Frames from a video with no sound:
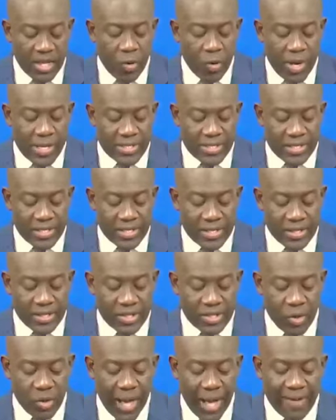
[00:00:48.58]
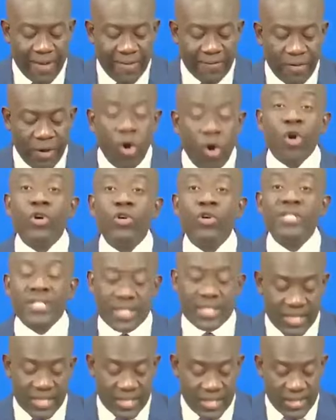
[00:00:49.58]
The quest to have all
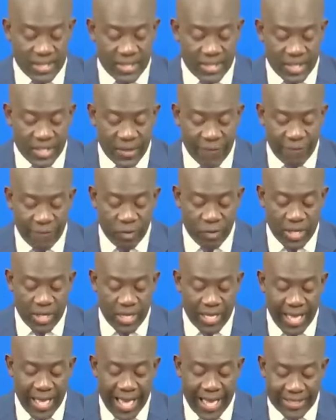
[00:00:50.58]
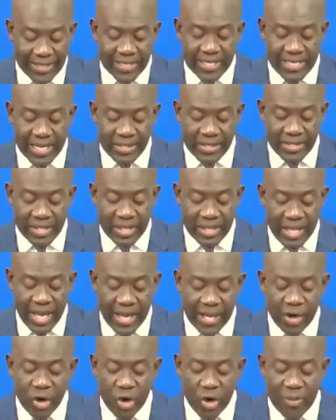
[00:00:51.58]
citizens fully access
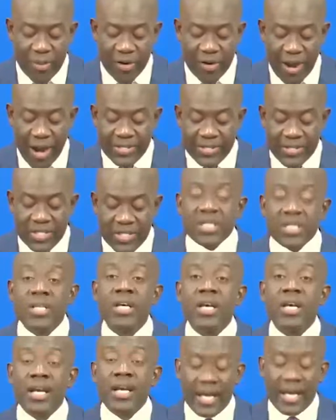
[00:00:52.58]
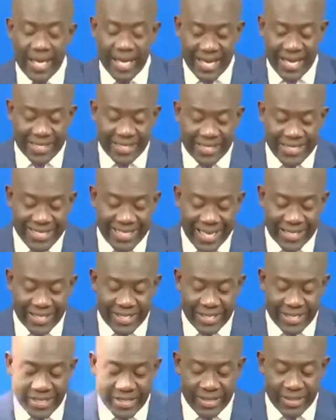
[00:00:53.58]
their economic rights is
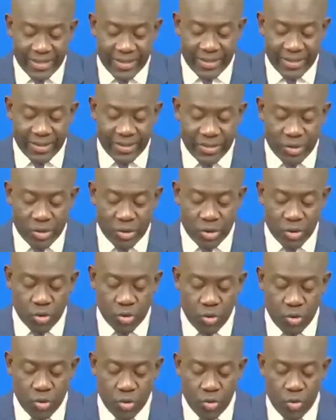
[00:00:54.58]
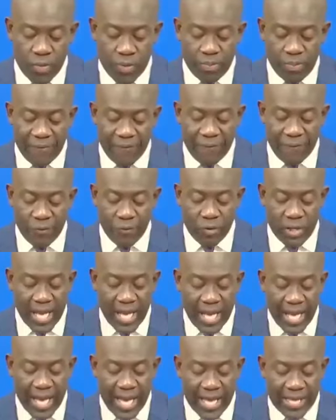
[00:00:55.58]
yet to be
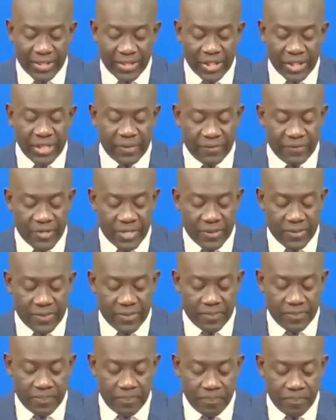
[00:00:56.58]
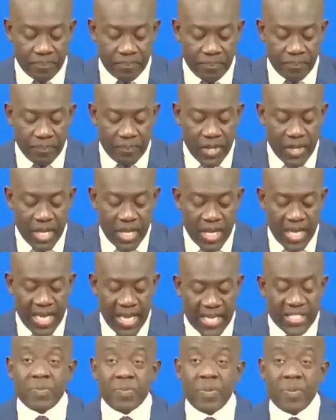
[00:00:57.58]
fully achieved,
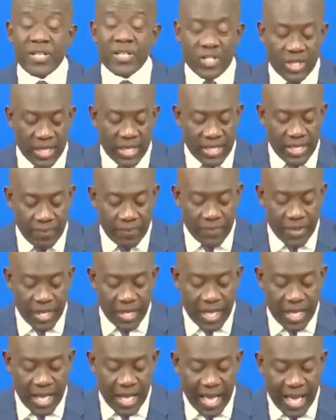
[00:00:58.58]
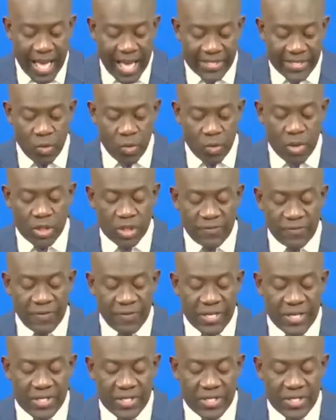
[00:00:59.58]
especially as the world
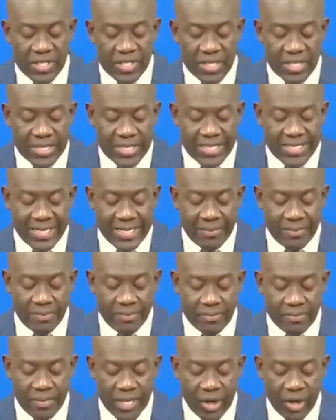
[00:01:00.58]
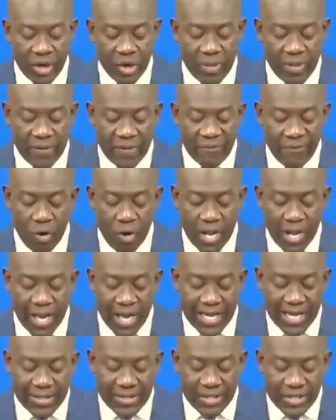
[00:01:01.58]
faces dim economic
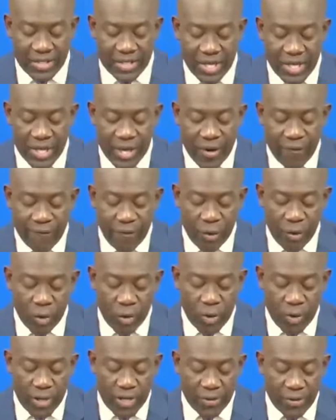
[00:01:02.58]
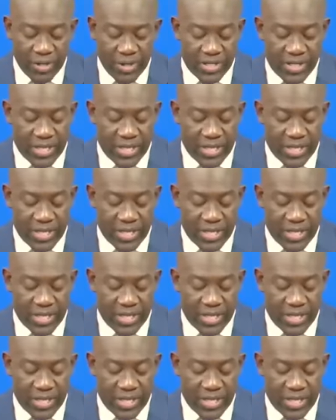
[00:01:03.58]
forecasts following